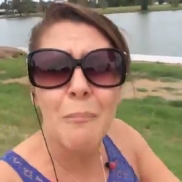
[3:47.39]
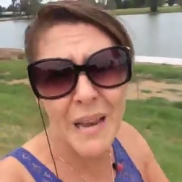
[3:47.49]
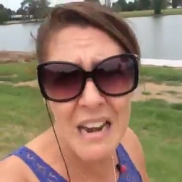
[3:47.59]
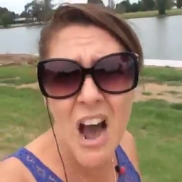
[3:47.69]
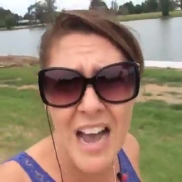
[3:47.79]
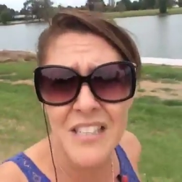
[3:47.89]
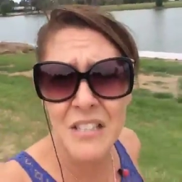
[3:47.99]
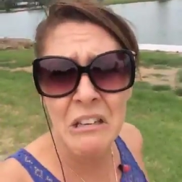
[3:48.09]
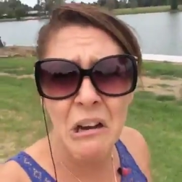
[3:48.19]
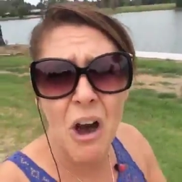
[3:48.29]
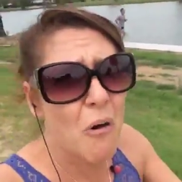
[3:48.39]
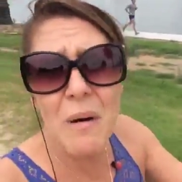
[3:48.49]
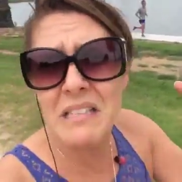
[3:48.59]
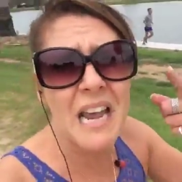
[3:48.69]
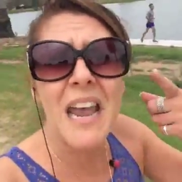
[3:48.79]
Be nice on
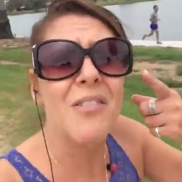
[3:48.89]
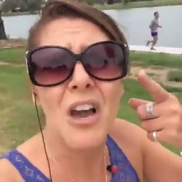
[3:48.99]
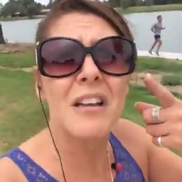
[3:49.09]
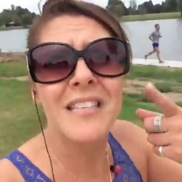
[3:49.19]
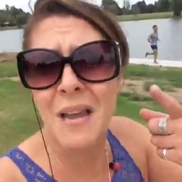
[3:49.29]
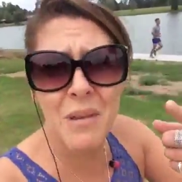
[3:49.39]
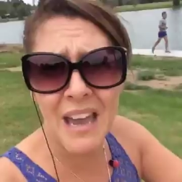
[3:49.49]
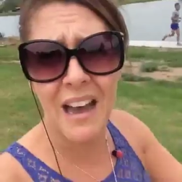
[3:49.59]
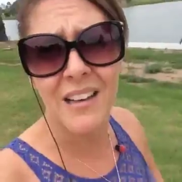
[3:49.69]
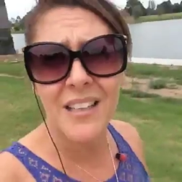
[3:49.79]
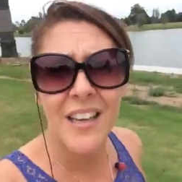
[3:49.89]
one day of the goddamn year.